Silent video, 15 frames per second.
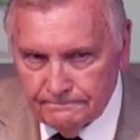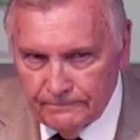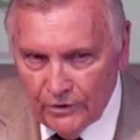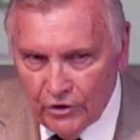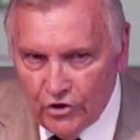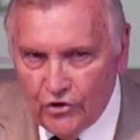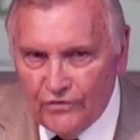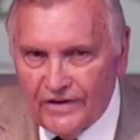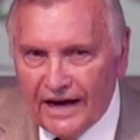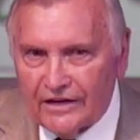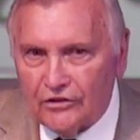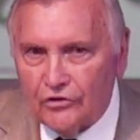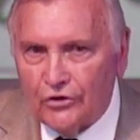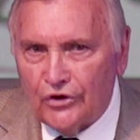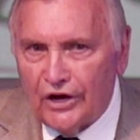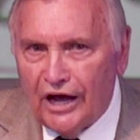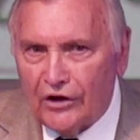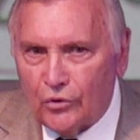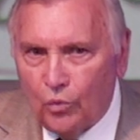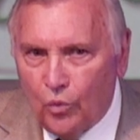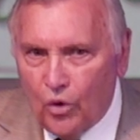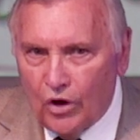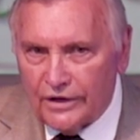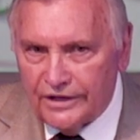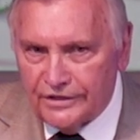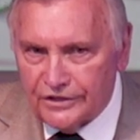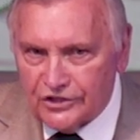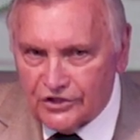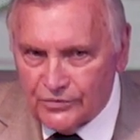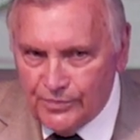You've got to learn how to walk in
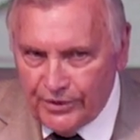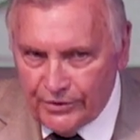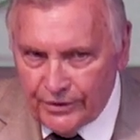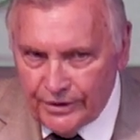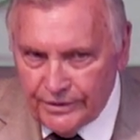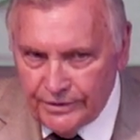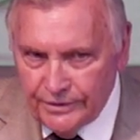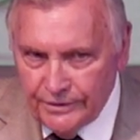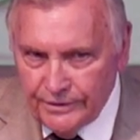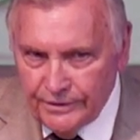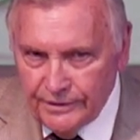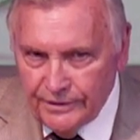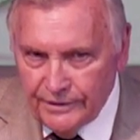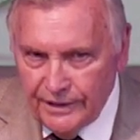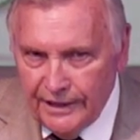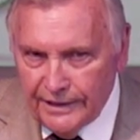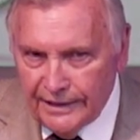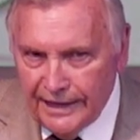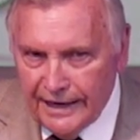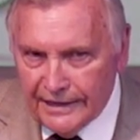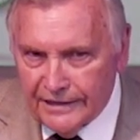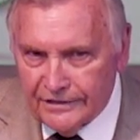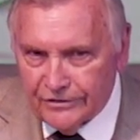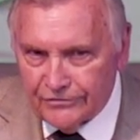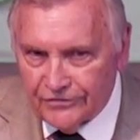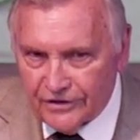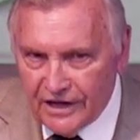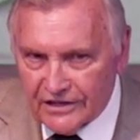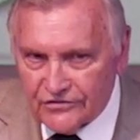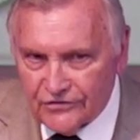the Spirit and not in the
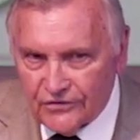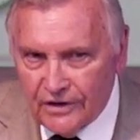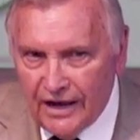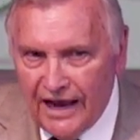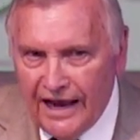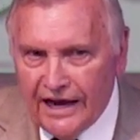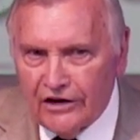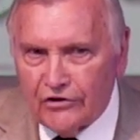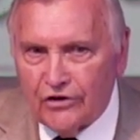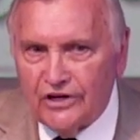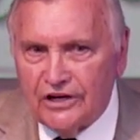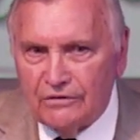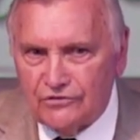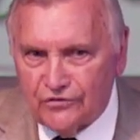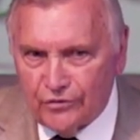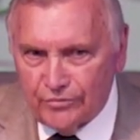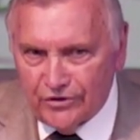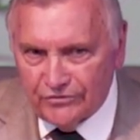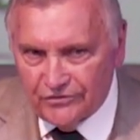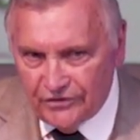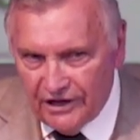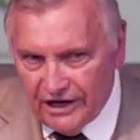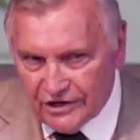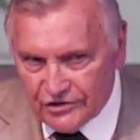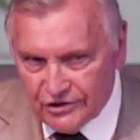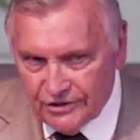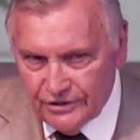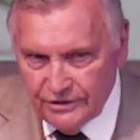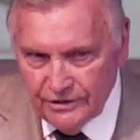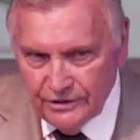flesh. Anger comes from the flesh,
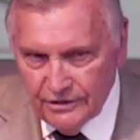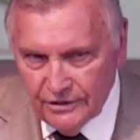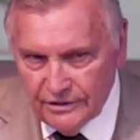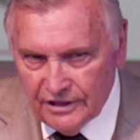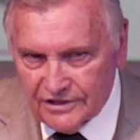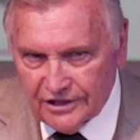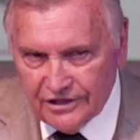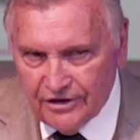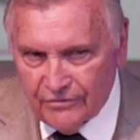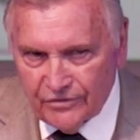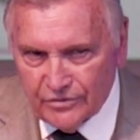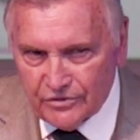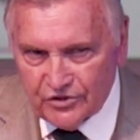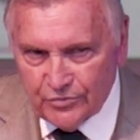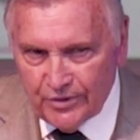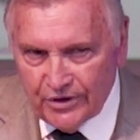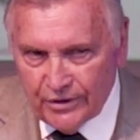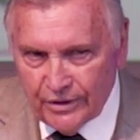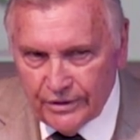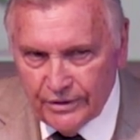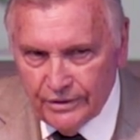doesn't come from the spirit.